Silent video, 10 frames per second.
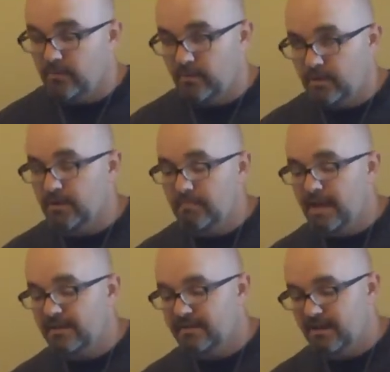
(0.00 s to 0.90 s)
We're going to come
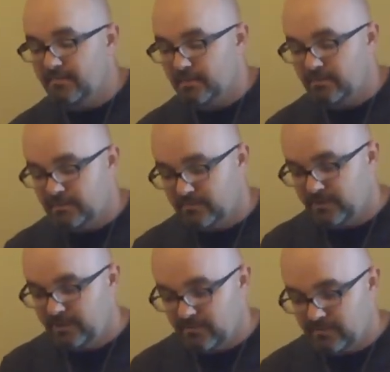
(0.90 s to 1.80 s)
back to that, so I want to
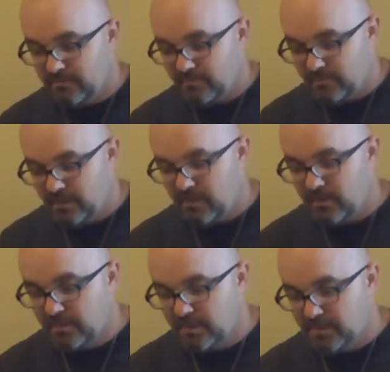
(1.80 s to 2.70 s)
read
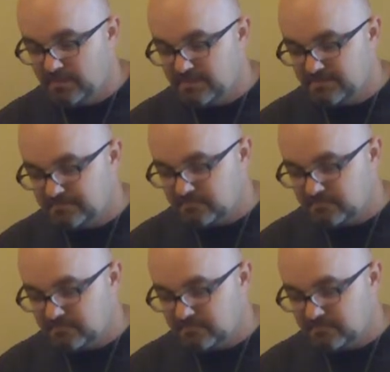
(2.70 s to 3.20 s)
all the commandments.